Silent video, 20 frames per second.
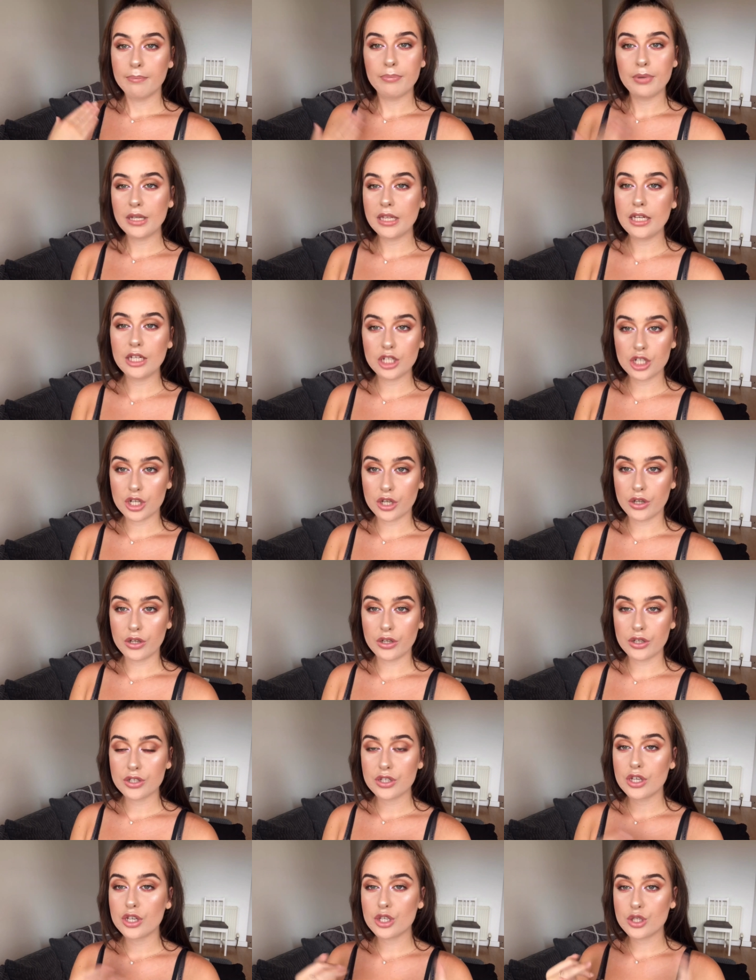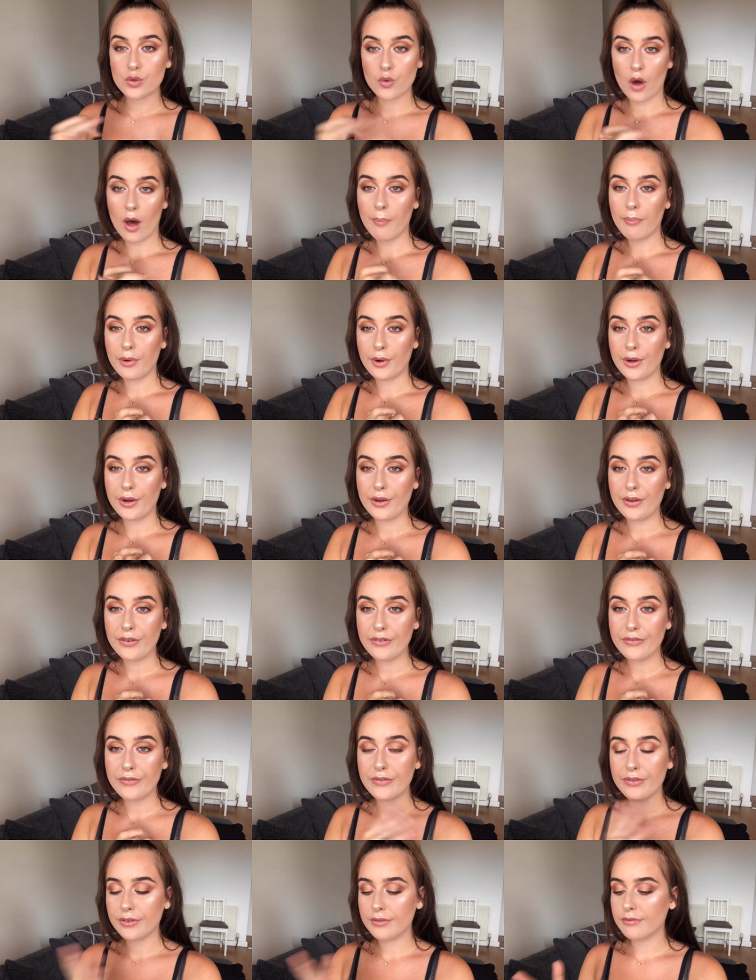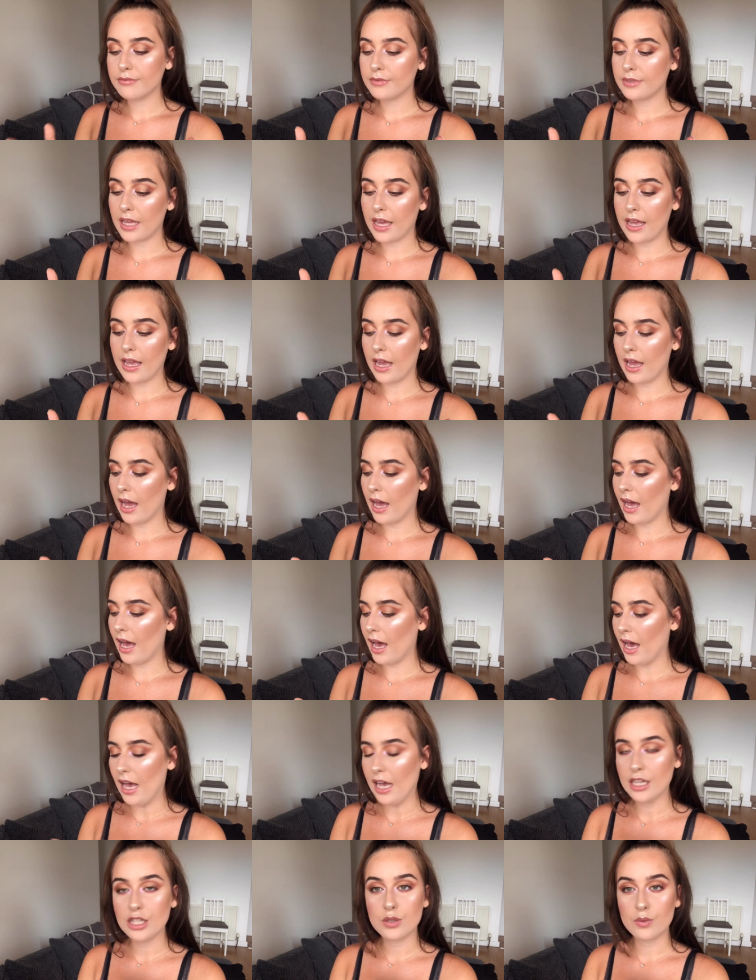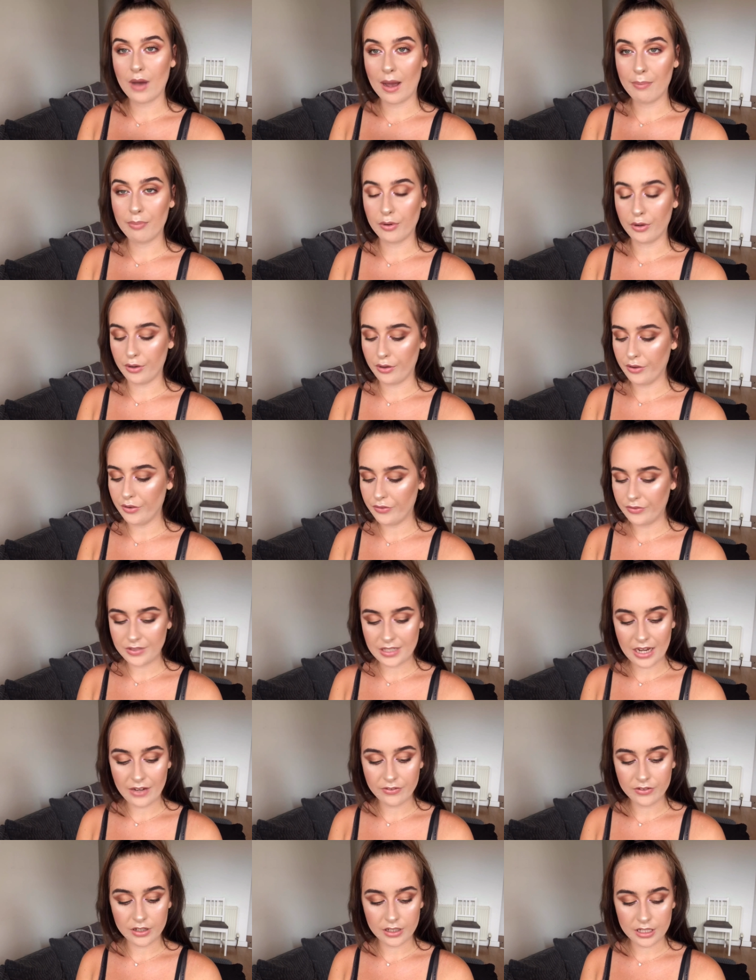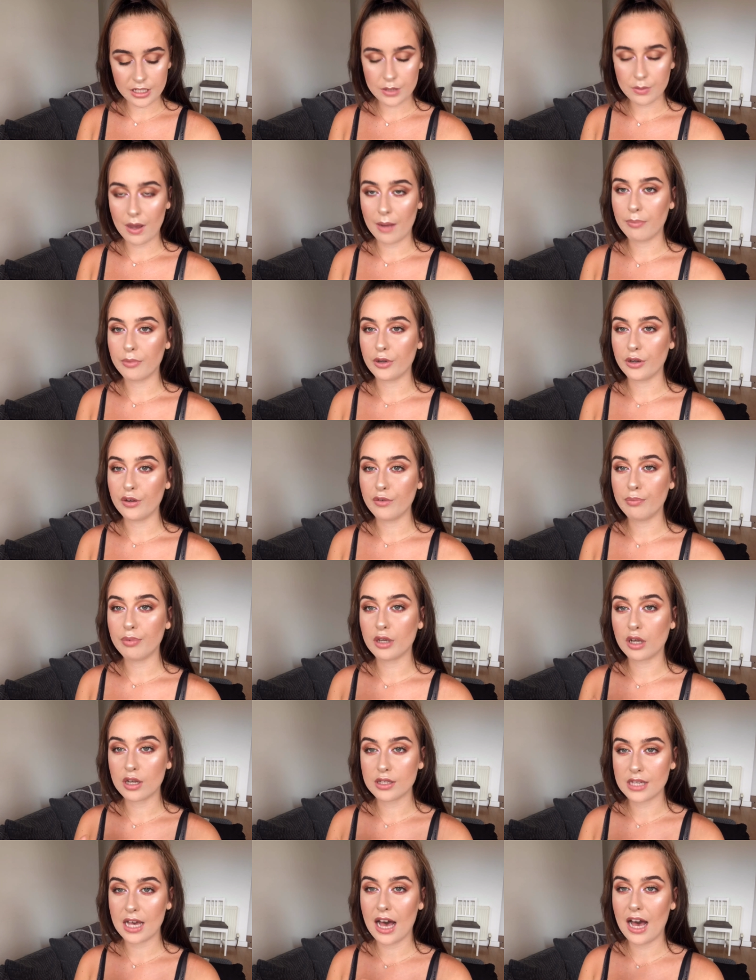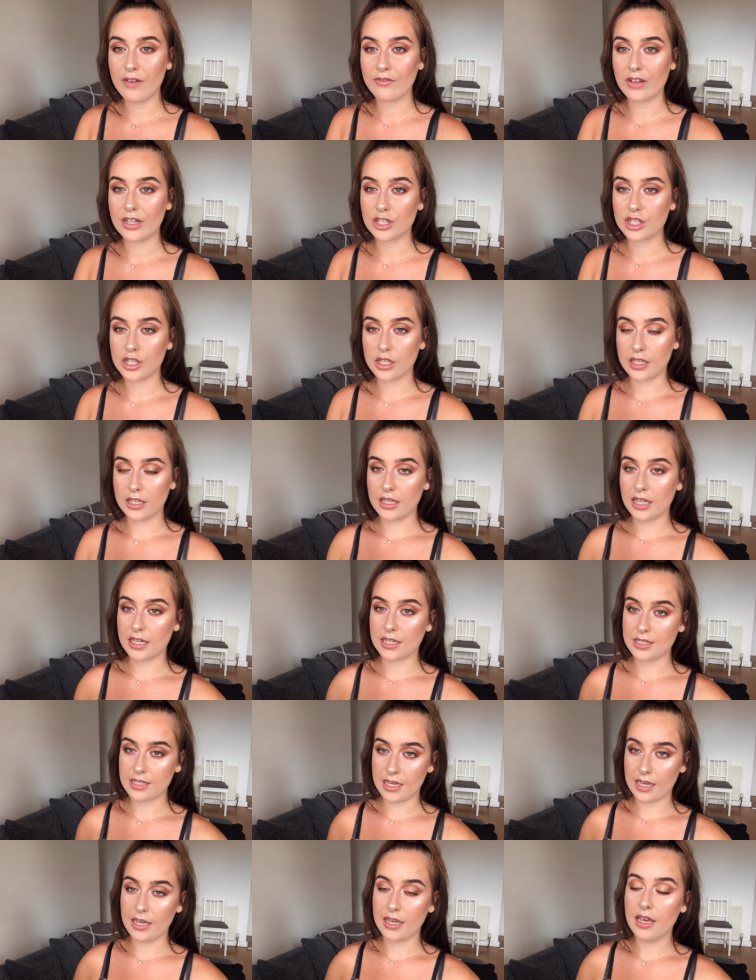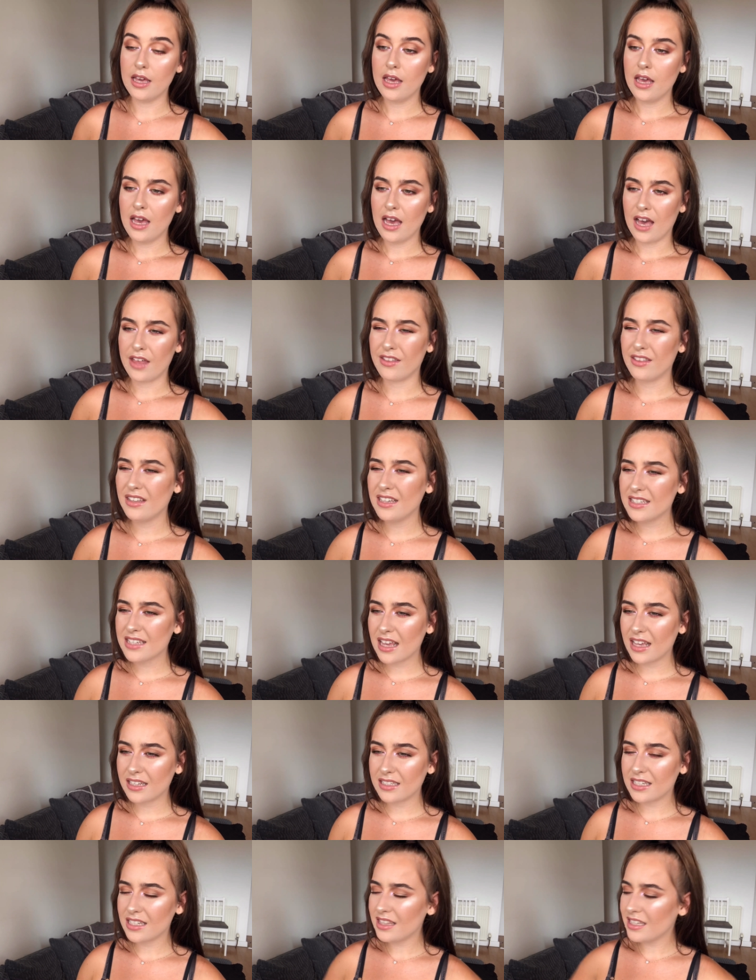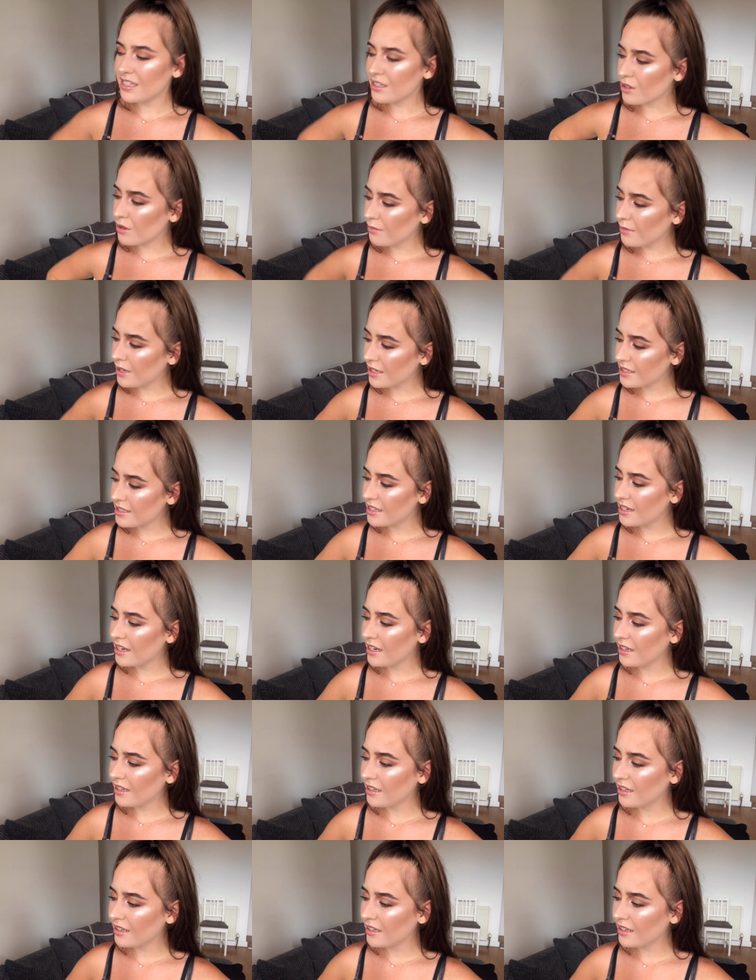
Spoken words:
Brilliant shorts, squat proof. They are sweat proof, definitely sweat proof, because I have actually, like I say, I think did these come yesterday?